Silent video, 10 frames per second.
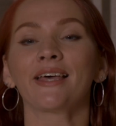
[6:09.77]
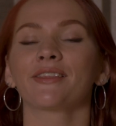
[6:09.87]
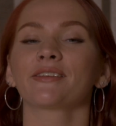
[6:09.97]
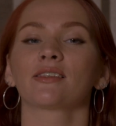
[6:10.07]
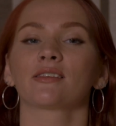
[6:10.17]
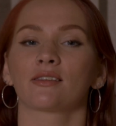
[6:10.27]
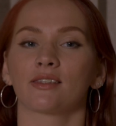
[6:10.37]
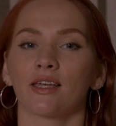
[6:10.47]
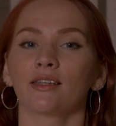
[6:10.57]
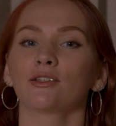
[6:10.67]
this is a
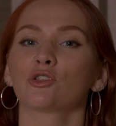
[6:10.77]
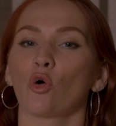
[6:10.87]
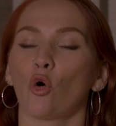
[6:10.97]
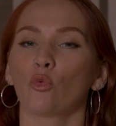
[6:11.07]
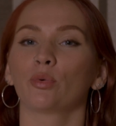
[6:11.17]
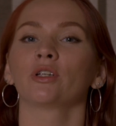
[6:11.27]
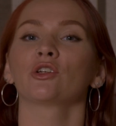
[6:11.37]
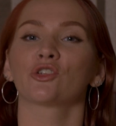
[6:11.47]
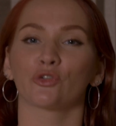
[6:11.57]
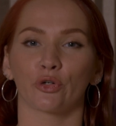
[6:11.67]
signal to open a
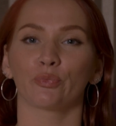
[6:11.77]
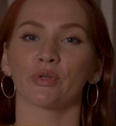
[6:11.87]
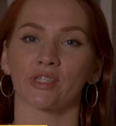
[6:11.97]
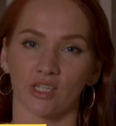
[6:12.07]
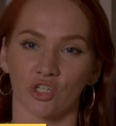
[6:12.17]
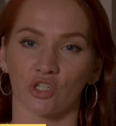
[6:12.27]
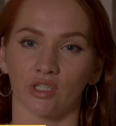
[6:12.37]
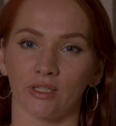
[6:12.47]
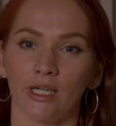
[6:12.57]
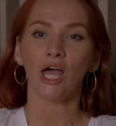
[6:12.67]
short
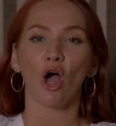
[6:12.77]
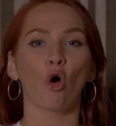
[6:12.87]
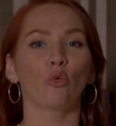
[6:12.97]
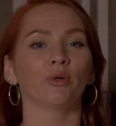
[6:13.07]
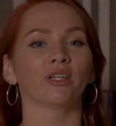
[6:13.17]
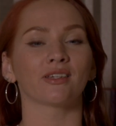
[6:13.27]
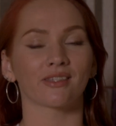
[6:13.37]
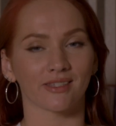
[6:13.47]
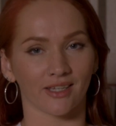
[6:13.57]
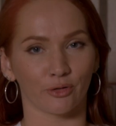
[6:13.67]
position, open a
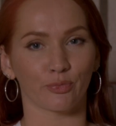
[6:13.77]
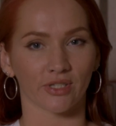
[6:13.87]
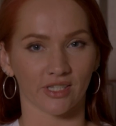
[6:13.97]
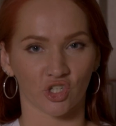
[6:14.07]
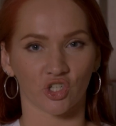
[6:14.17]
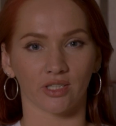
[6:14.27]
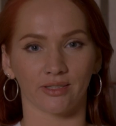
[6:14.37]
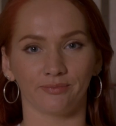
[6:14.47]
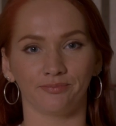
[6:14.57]
sell position.